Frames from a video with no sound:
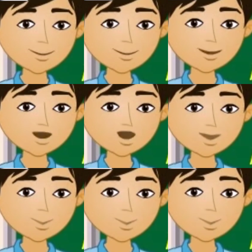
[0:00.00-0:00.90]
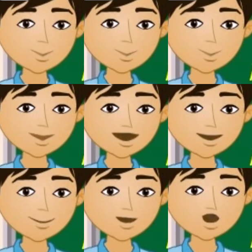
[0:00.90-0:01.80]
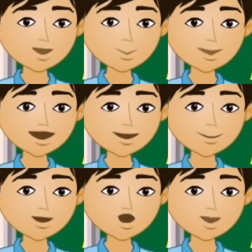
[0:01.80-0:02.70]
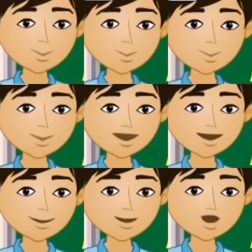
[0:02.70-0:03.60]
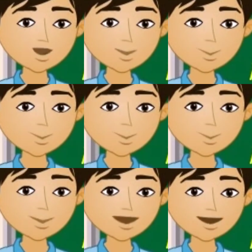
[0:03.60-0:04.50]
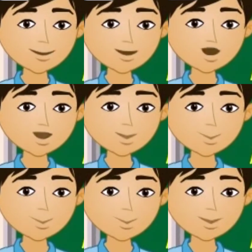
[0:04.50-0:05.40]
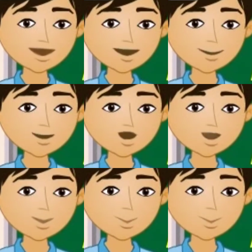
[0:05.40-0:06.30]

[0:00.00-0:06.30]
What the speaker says: So, 22 by 7 into 7 into 7 into 10.